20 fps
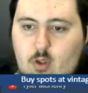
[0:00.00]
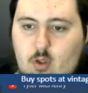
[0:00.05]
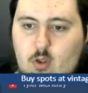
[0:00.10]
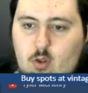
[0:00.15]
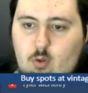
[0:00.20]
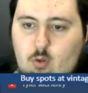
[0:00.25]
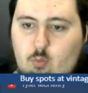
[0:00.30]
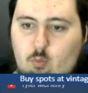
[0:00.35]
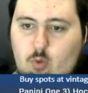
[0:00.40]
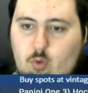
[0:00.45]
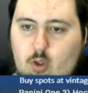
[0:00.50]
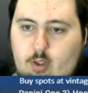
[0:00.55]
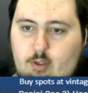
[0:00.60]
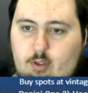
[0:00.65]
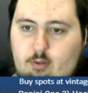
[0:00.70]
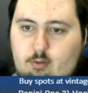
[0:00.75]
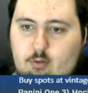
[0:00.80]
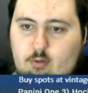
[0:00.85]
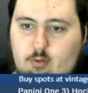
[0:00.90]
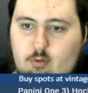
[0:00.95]
1,
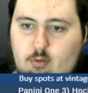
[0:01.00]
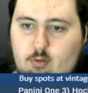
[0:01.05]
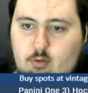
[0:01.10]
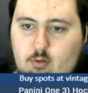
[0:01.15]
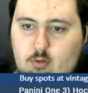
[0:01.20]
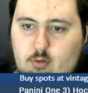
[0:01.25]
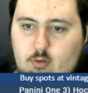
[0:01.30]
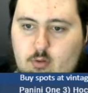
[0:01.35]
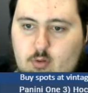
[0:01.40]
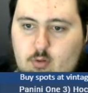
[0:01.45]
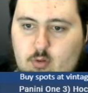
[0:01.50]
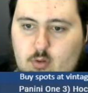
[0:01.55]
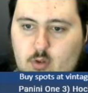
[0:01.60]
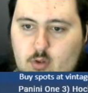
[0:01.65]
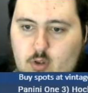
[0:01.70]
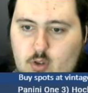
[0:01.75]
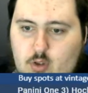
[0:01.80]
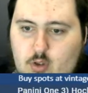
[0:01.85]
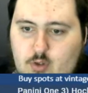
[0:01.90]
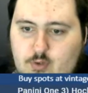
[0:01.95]

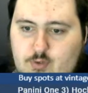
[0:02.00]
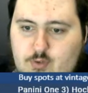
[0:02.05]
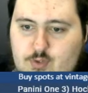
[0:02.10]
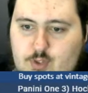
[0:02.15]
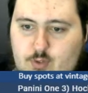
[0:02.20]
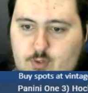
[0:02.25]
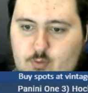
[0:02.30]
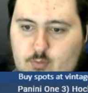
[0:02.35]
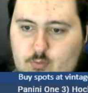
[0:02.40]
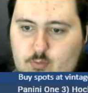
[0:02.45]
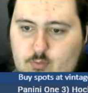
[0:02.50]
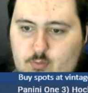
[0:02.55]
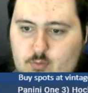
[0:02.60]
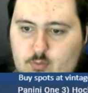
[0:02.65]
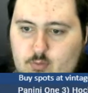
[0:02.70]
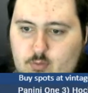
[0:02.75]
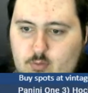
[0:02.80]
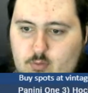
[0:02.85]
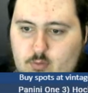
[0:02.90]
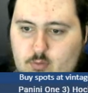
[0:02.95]
2,
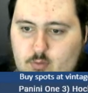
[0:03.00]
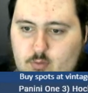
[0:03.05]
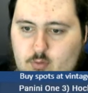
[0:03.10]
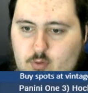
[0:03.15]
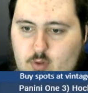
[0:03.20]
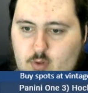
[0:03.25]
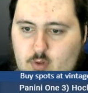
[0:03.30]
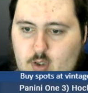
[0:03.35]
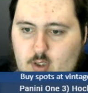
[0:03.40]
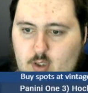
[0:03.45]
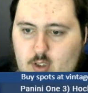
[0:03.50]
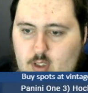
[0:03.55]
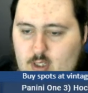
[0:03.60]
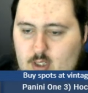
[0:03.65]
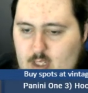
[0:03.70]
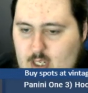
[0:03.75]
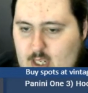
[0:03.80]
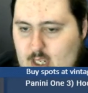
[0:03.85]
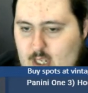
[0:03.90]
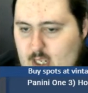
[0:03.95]

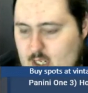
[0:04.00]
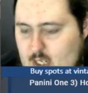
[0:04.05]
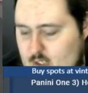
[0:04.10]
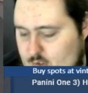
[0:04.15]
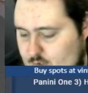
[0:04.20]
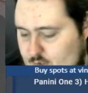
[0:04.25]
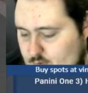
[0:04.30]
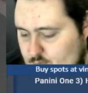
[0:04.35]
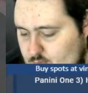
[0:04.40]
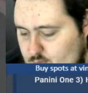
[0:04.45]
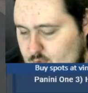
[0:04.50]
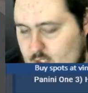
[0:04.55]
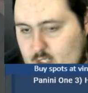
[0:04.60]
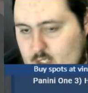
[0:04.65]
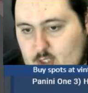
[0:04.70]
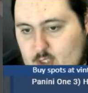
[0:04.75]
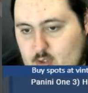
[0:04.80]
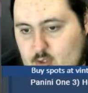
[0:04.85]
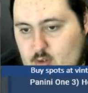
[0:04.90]
and 3.